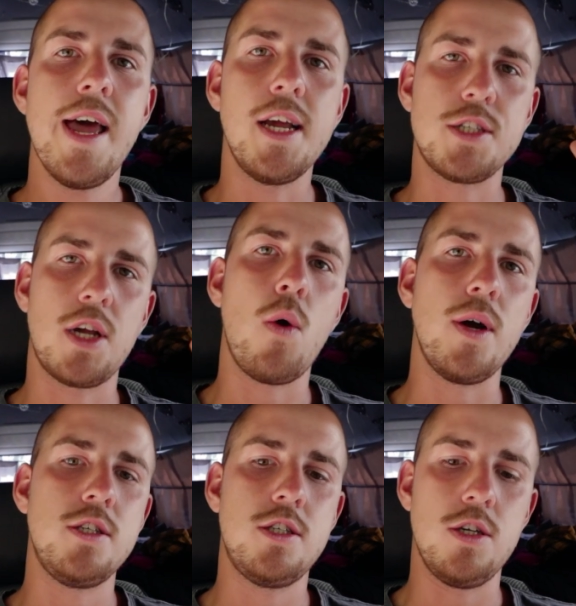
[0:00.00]
is
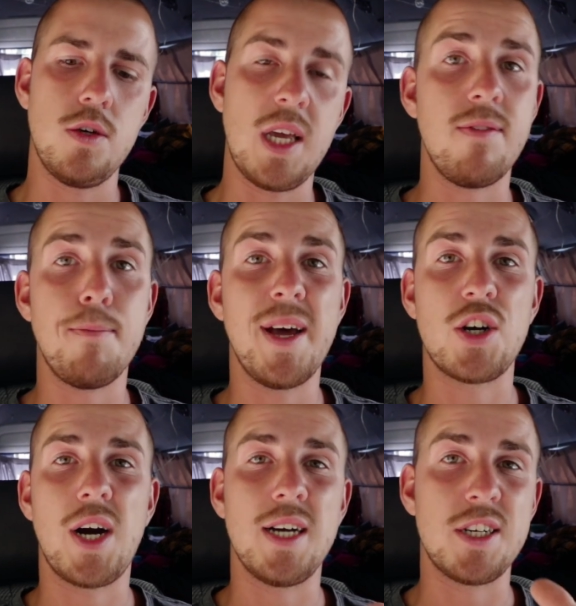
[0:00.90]
going to give a
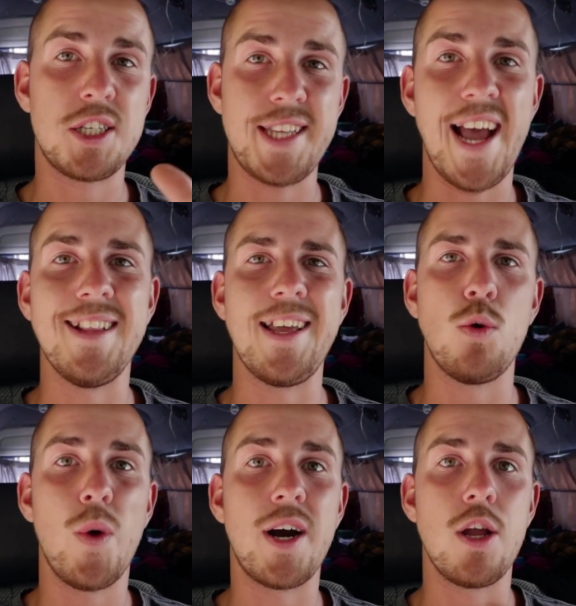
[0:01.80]
better understanding
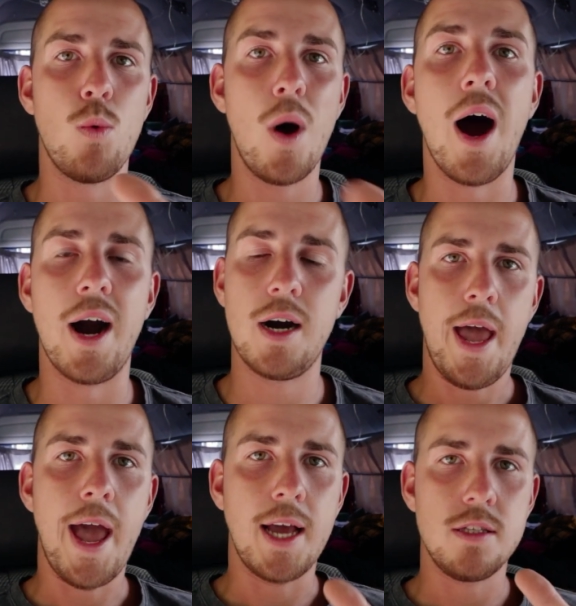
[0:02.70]
where you are,
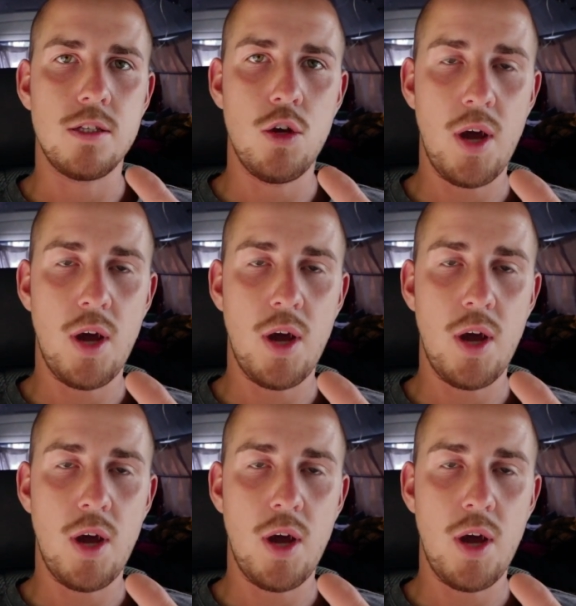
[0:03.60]
and you